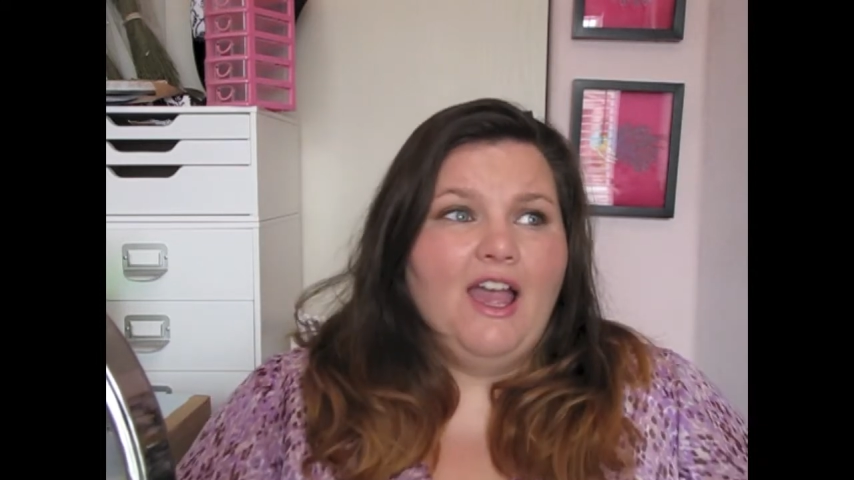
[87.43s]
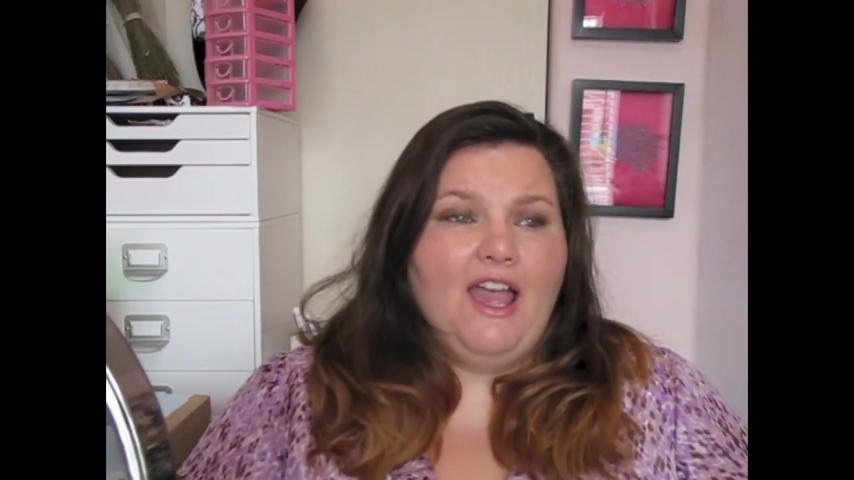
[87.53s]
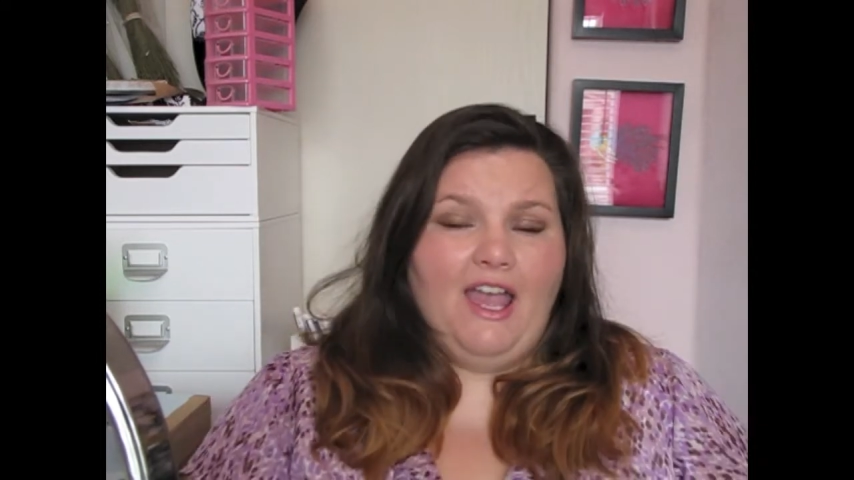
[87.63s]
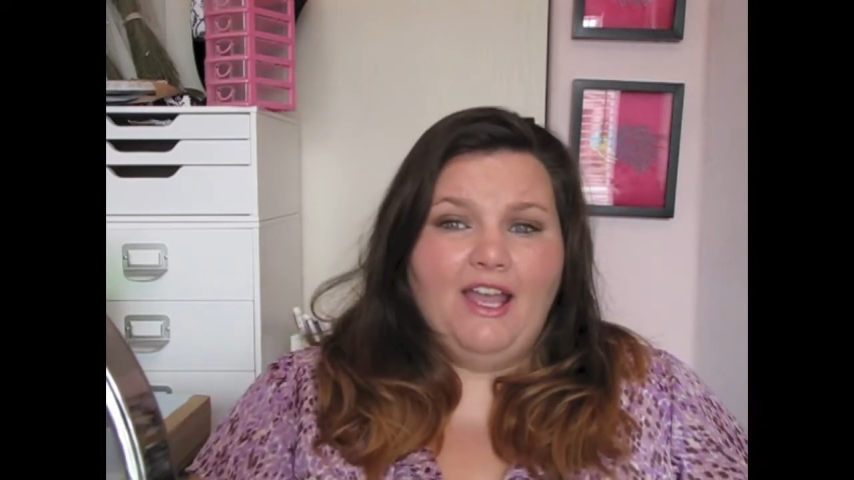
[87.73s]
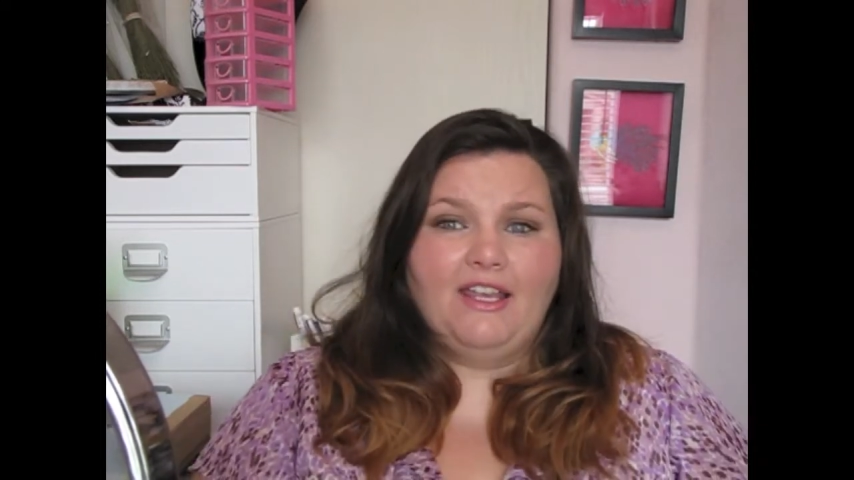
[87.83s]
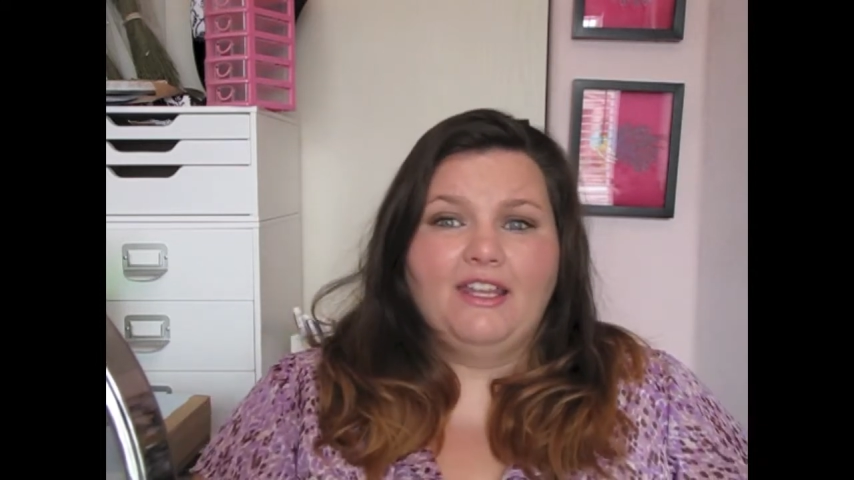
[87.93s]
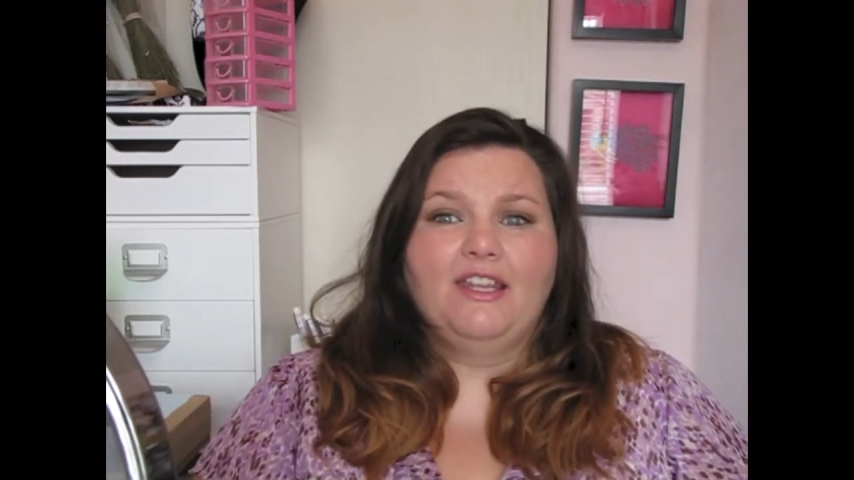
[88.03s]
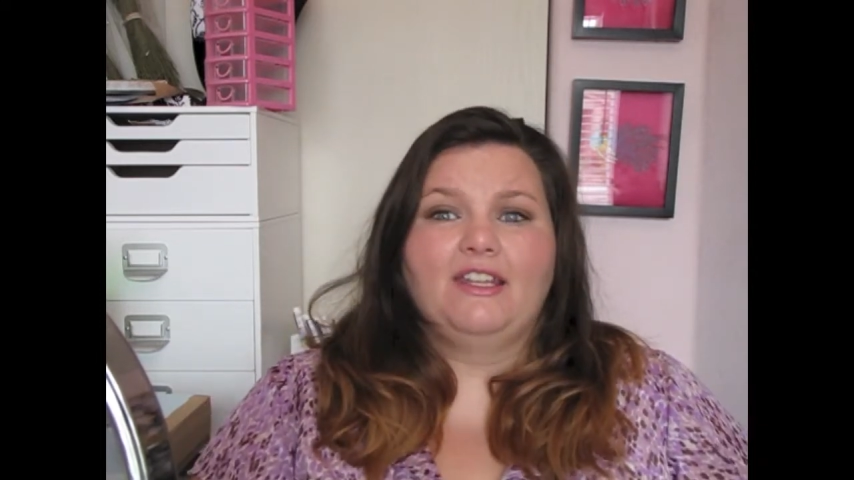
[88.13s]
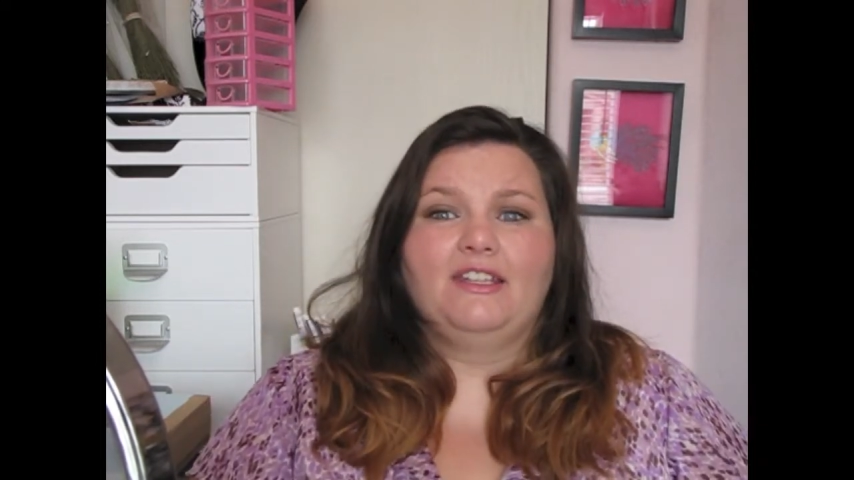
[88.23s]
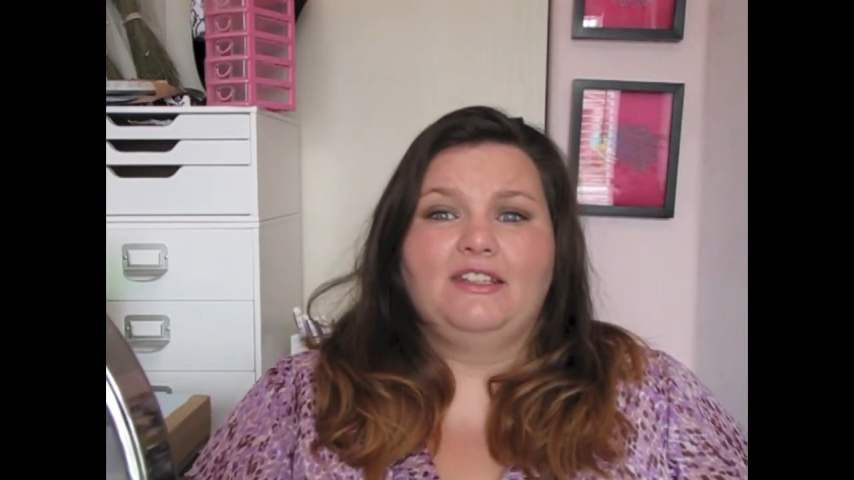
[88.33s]
heck
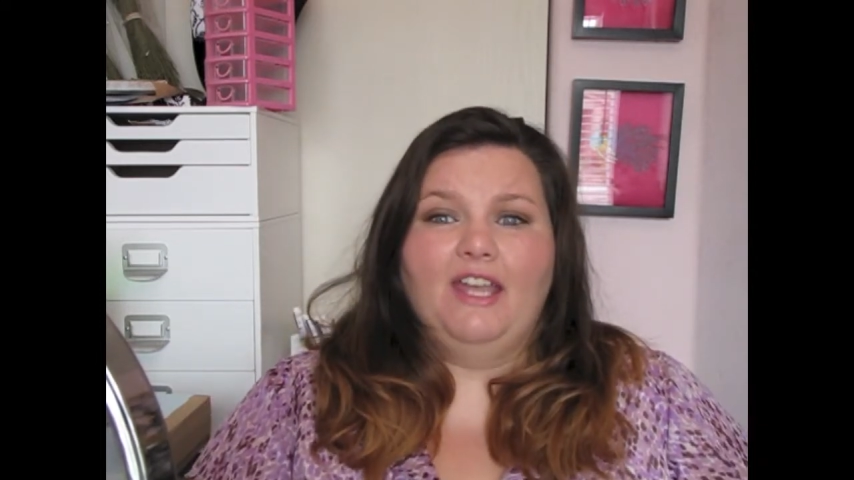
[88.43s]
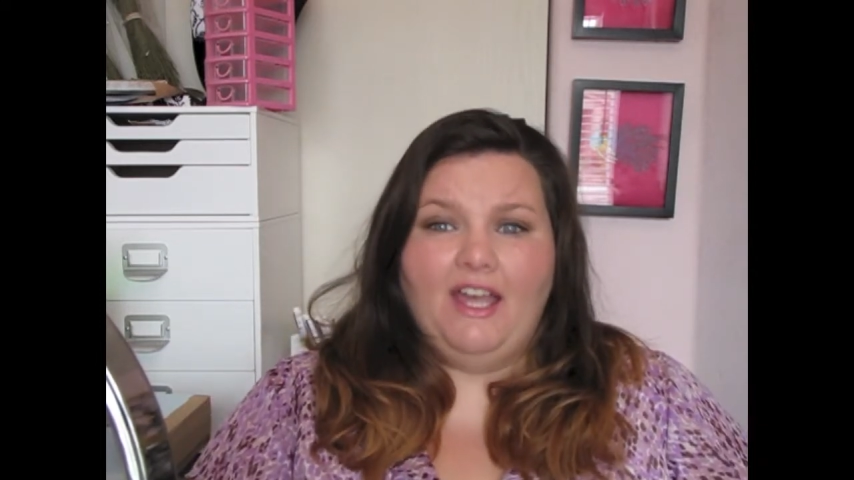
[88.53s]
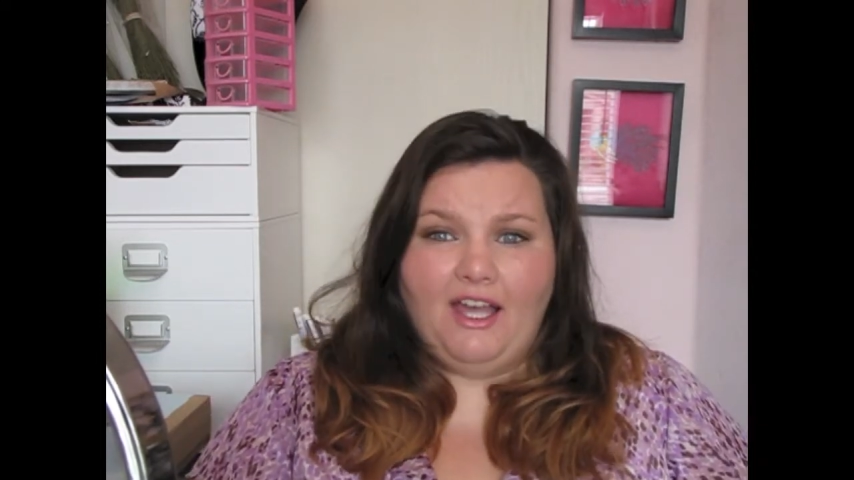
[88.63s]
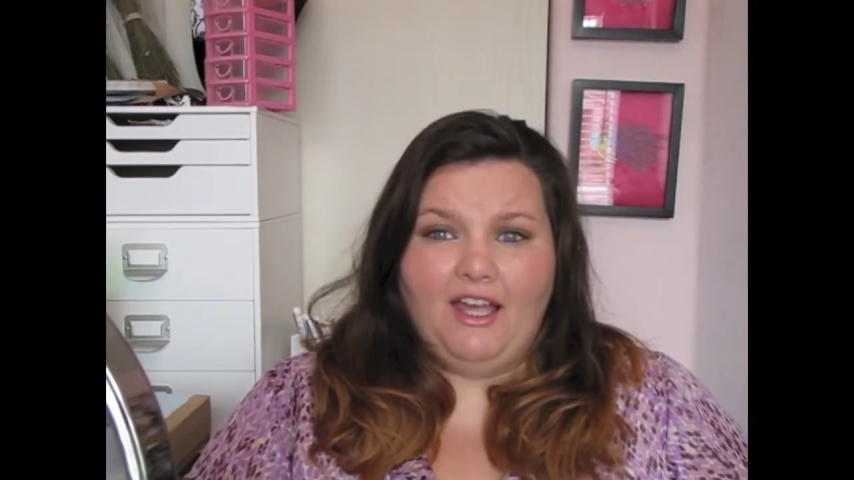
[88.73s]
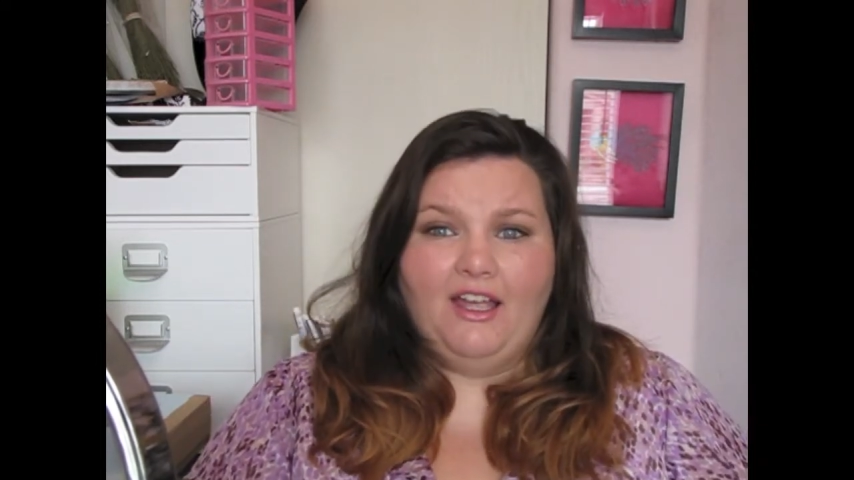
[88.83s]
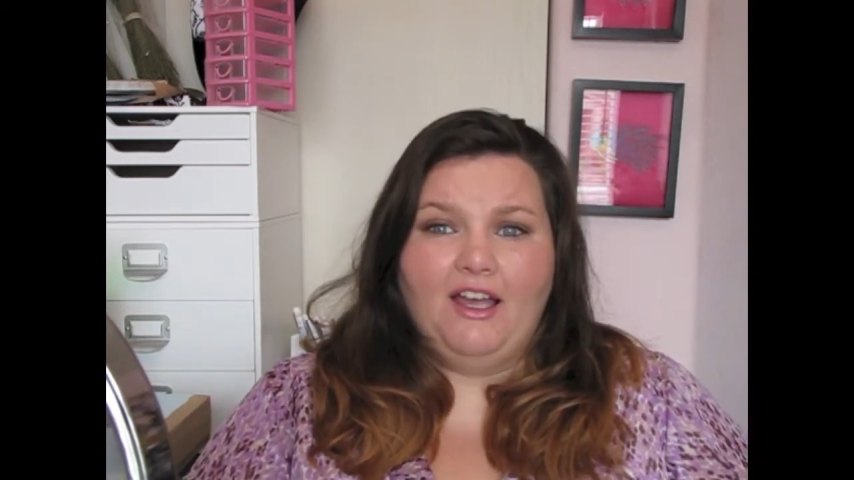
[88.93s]
yeah.